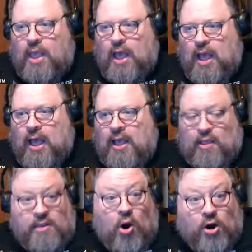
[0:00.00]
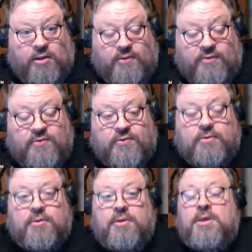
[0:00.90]
and
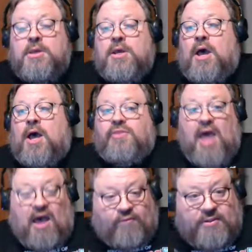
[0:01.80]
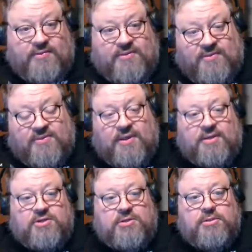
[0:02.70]
artists, novelists, and
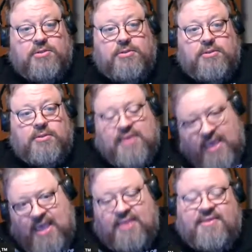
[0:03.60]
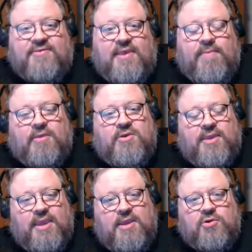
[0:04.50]
such. They had the same
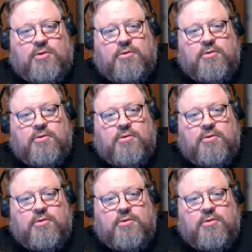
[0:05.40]
education.